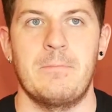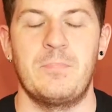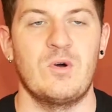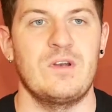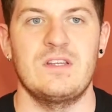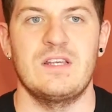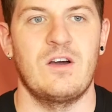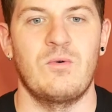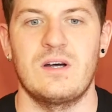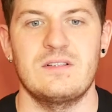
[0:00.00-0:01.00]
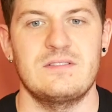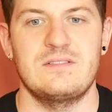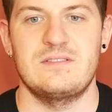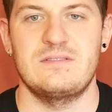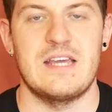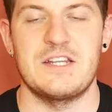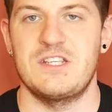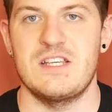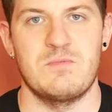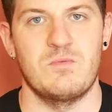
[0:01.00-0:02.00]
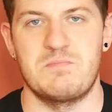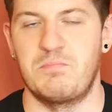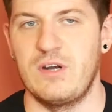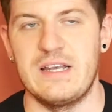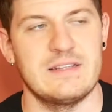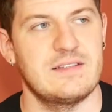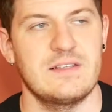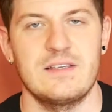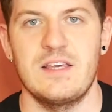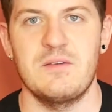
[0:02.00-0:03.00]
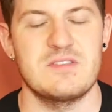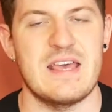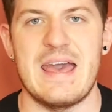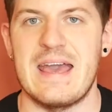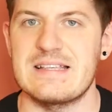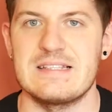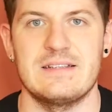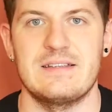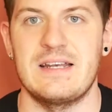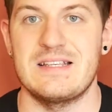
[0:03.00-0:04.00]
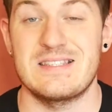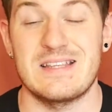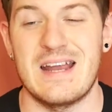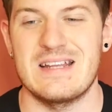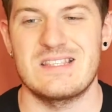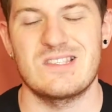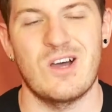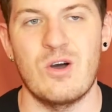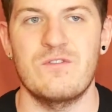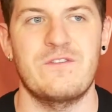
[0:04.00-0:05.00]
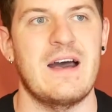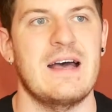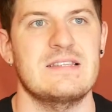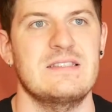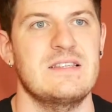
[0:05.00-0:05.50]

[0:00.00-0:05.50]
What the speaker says: But you know what? Ted Cheeseman was brilliant. He was excellent, and he started so fast.